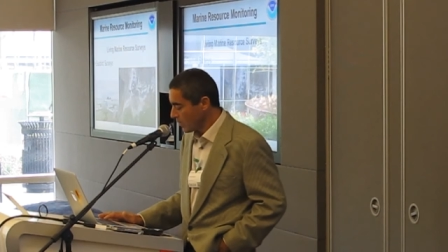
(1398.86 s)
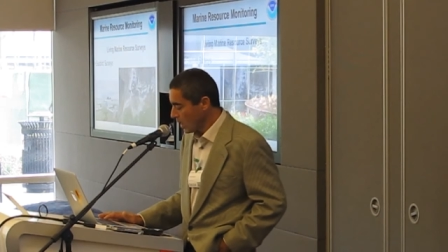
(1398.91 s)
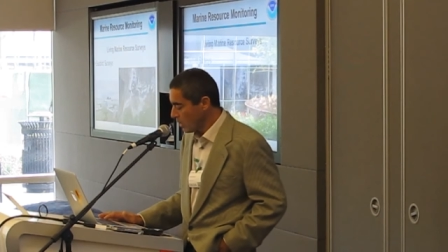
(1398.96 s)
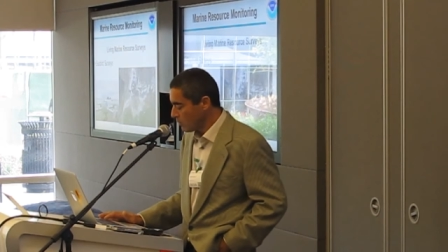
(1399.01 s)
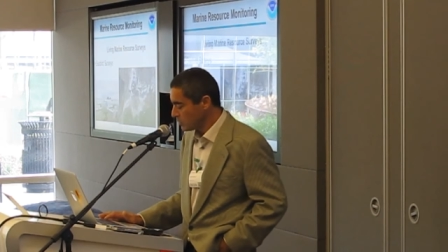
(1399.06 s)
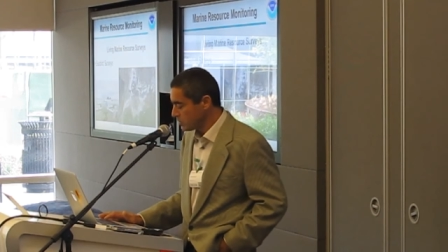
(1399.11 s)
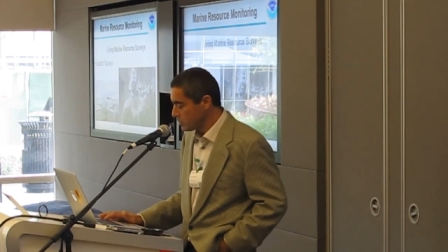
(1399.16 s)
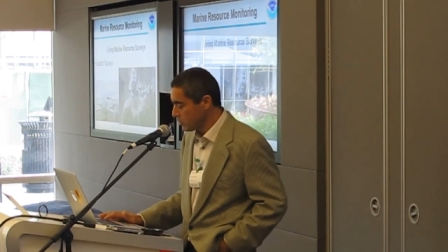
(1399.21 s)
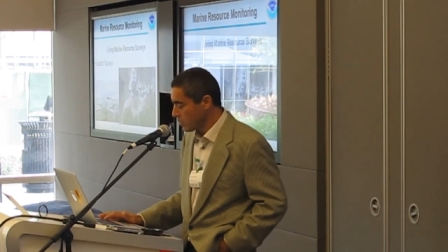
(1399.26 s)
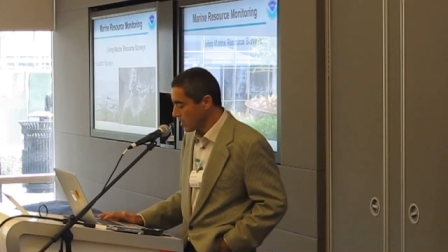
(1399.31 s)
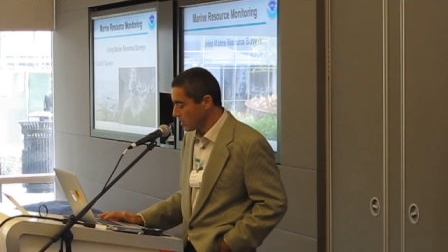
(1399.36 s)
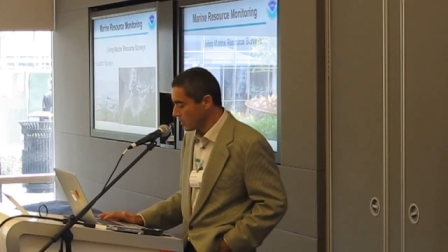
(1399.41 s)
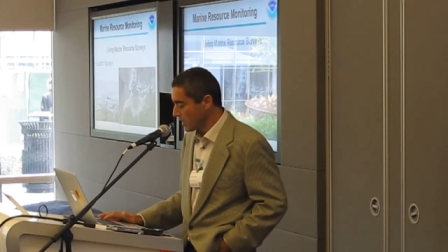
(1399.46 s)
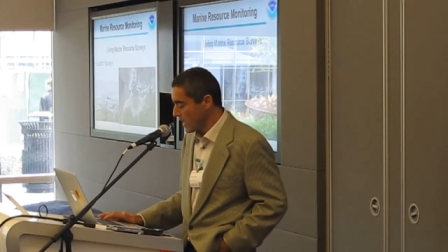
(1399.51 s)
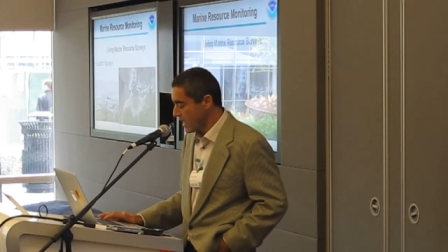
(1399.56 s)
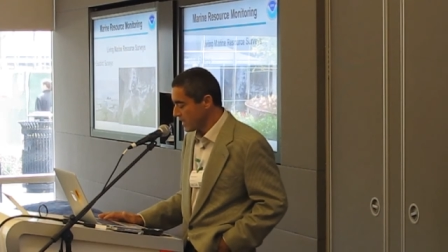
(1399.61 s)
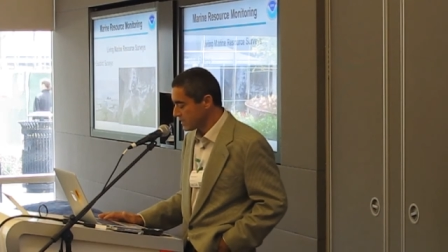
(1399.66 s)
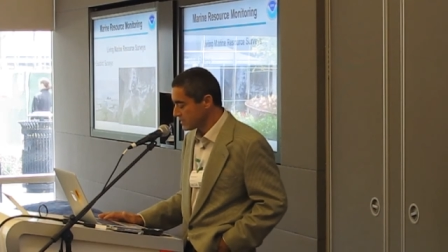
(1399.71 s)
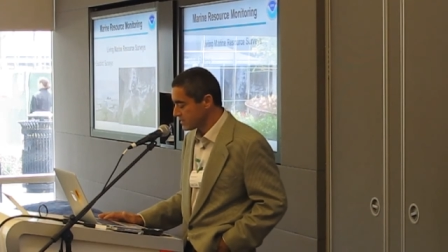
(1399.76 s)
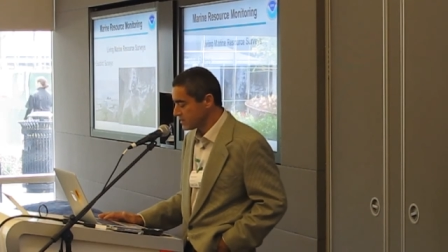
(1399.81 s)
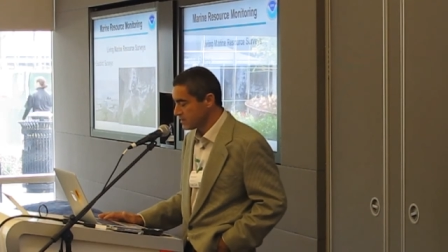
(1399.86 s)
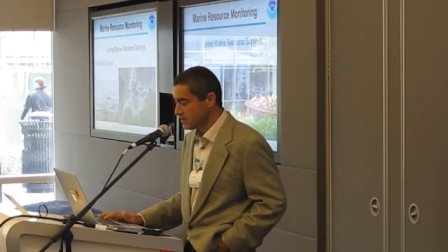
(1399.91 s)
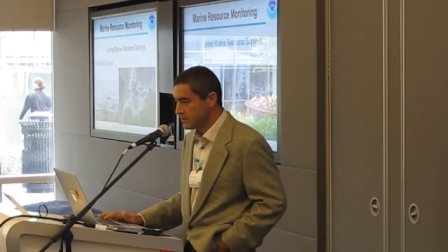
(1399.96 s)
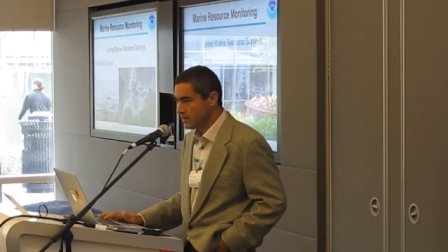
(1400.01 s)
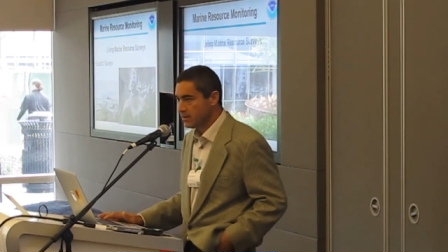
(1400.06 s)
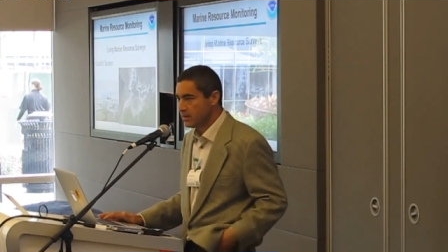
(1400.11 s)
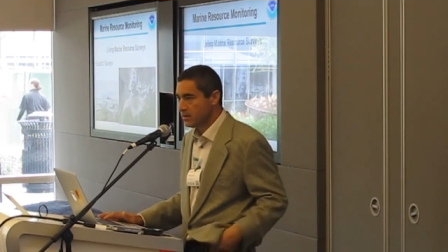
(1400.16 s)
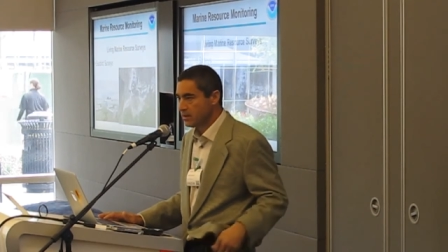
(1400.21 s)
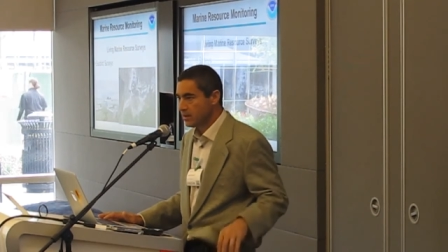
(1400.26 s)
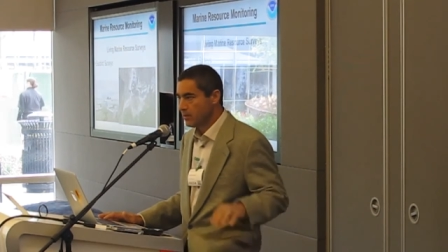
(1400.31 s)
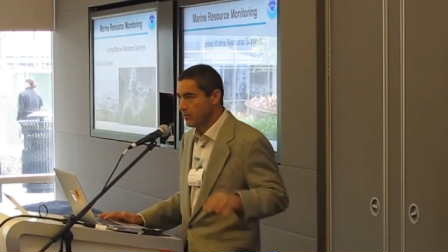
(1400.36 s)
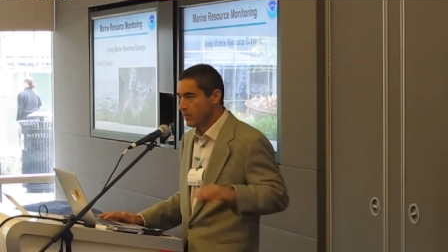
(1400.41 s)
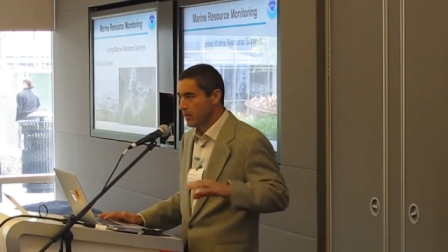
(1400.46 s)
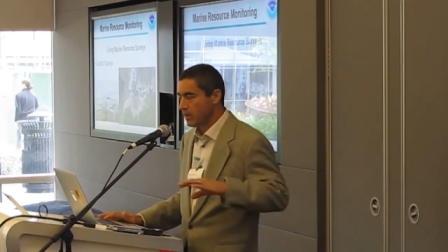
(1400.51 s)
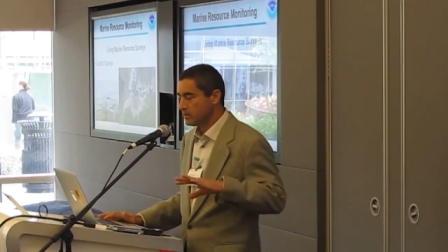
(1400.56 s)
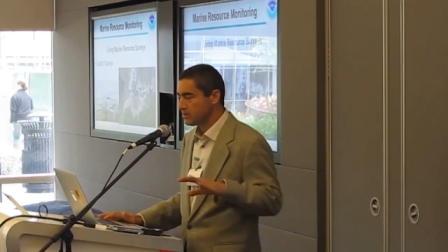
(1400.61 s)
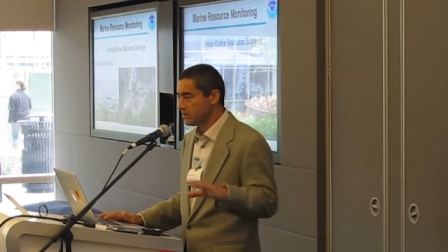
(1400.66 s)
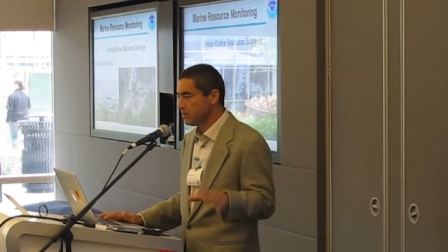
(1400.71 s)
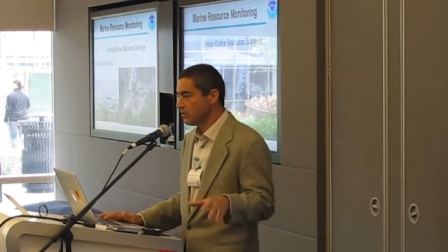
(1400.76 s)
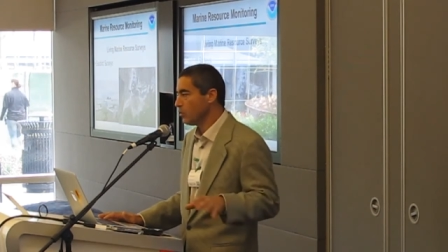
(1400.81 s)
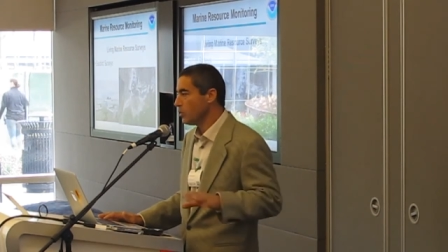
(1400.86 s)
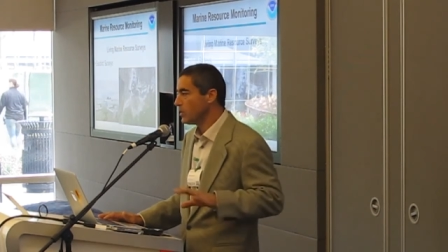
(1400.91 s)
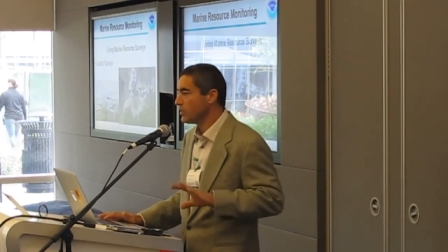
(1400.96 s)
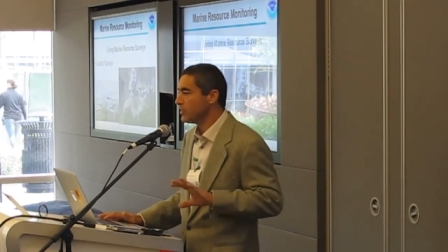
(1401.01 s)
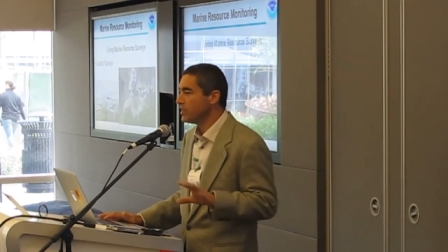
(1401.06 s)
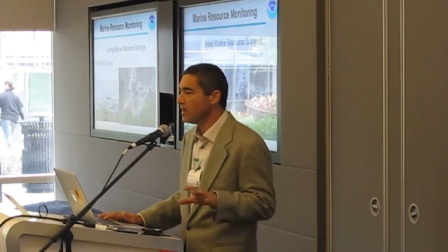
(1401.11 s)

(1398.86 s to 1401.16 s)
We'll do our last comparison with